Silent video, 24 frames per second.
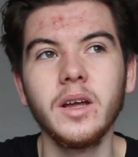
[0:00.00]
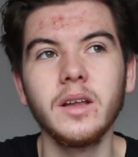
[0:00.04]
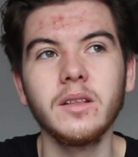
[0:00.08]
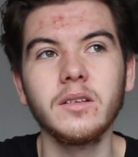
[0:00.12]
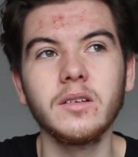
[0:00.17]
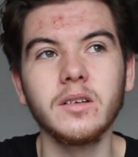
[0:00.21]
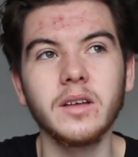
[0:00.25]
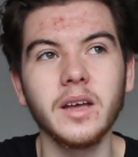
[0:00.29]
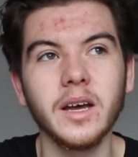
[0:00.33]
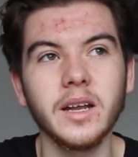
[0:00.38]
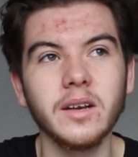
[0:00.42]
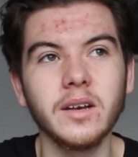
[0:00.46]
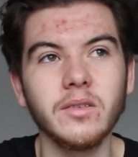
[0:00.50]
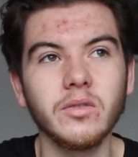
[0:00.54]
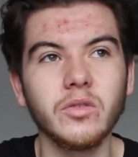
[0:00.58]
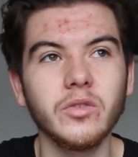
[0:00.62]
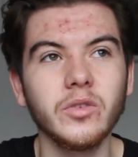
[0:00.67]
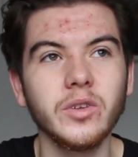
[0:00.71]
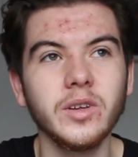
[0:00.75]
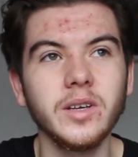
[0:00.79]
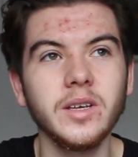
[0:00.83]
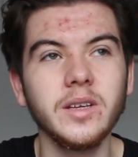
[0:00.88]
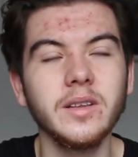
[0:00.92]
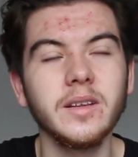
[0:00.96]
to kind of
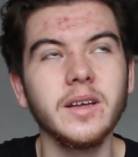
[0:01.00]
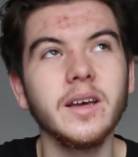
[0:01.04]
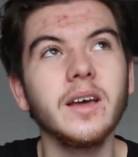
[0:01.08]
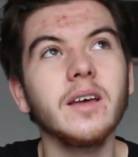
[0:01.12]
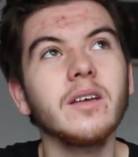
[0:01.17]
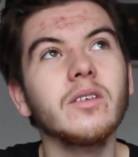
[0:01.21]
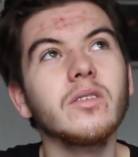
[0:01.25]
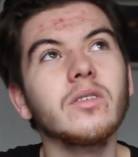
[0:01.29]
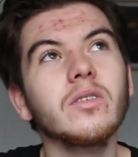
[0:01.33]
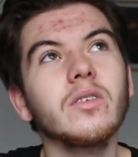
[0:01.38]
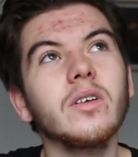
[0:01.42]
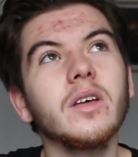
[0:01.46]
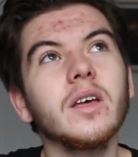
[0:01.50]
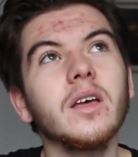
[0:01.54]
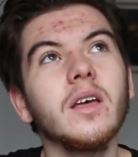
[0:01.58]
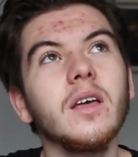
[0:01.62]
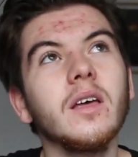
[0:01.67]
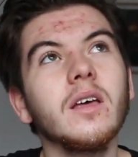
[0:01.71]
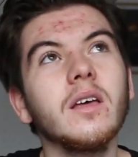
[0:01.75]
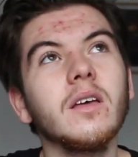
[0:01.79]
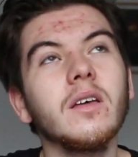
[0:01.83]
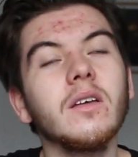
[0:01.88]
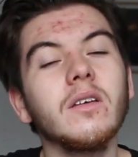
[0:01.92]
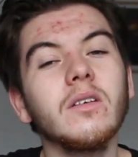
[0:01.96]
see this
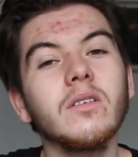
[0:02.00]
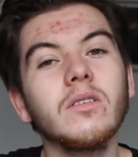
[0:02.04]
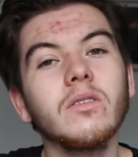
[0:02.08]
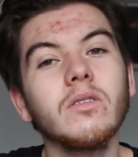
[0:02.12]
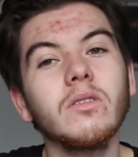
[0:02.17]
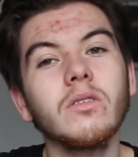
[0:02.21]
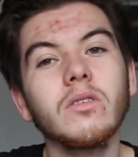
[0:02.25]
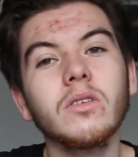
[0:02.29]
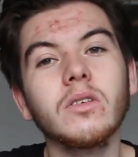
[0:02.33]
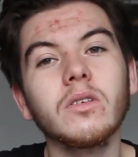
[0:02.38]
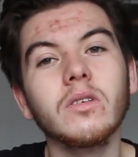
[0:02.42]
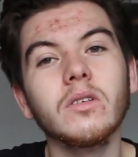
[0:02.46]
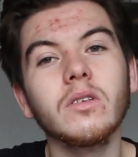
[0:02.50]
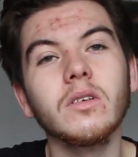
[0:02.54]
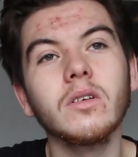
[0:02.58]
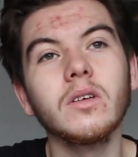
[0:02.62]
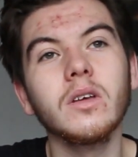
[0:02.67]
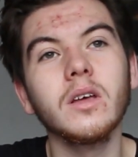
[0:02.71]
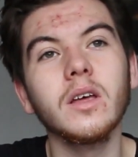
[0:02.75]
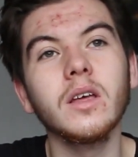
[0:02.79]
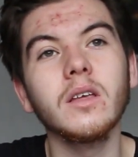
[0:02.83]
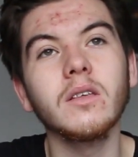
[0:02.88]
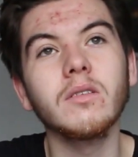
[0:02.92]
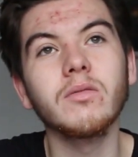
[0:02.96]

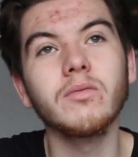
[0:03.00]
it's